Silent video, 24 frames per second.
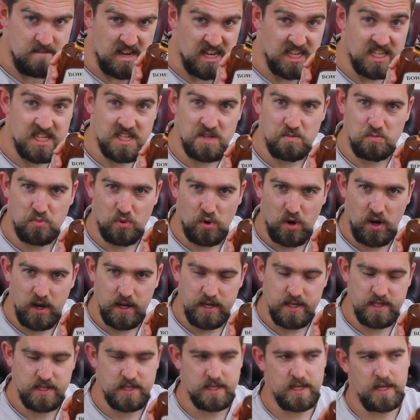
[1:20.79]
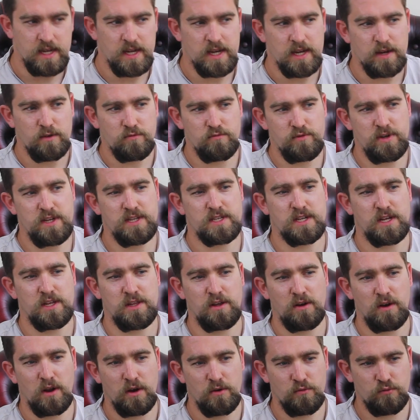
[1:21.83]
Surprise. The reason I
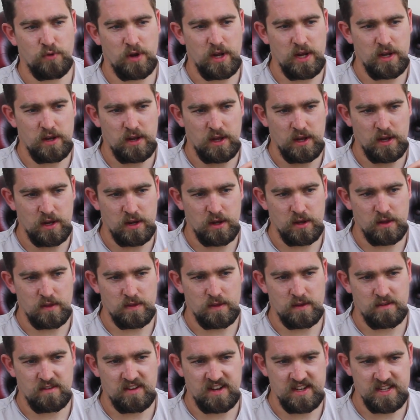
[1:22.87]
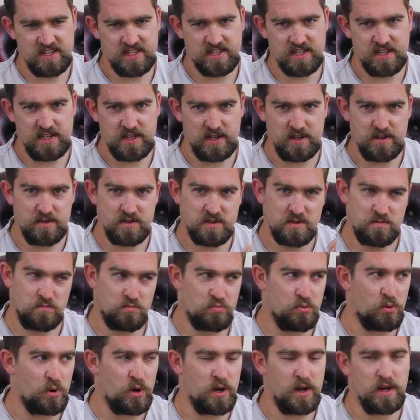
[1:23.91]
don't like reading the tasting notes
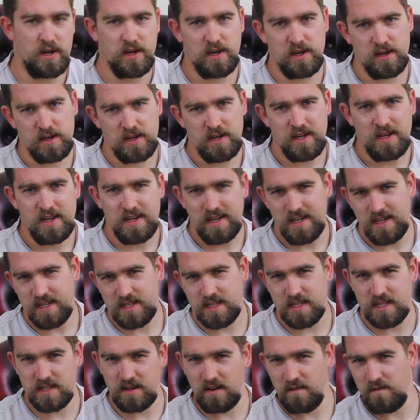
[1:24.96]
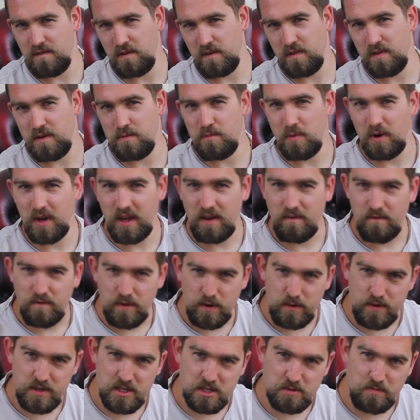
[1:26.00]
prior is because I feel they might
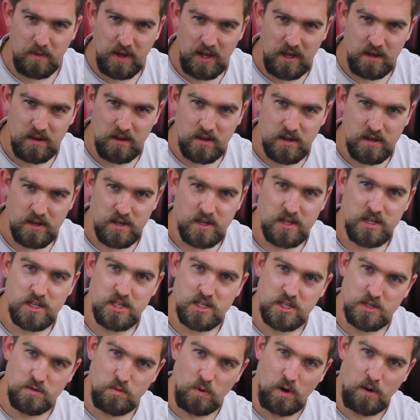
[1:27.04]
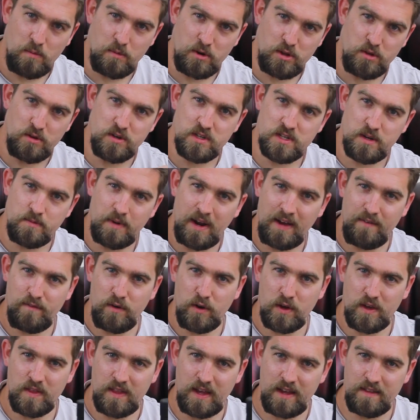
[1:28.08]
influence me. So what I'm going to do is I'm going to have a
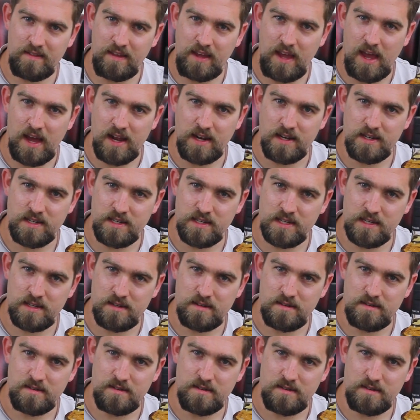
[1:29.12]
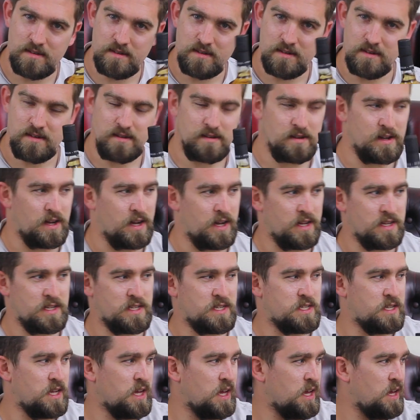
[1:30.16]
look at that at the end and
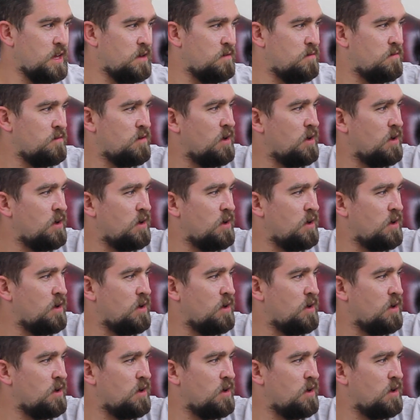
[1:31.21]
see